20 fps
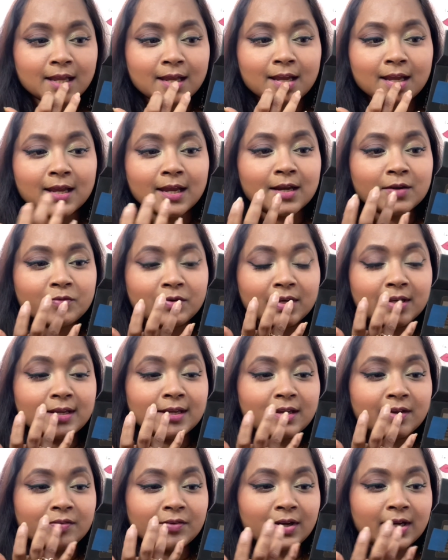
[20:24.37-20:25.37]
it will
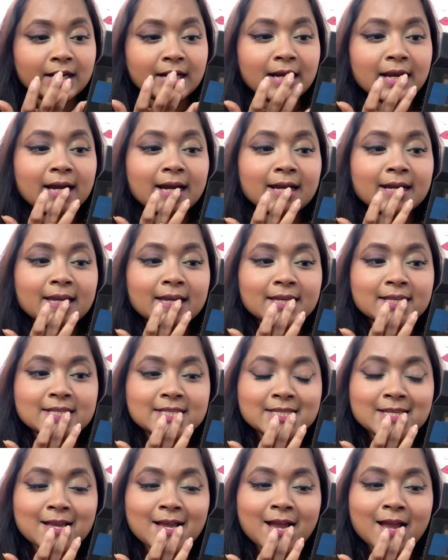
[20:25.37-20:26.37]
give a nice
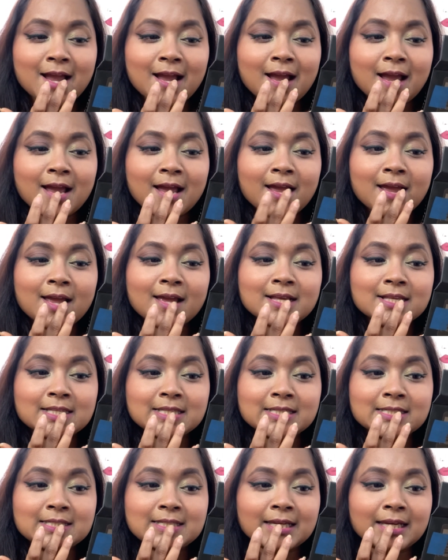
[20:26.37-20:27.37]

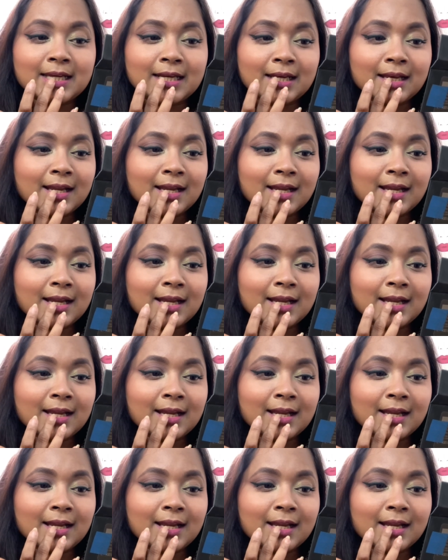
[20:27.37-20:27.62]
stain.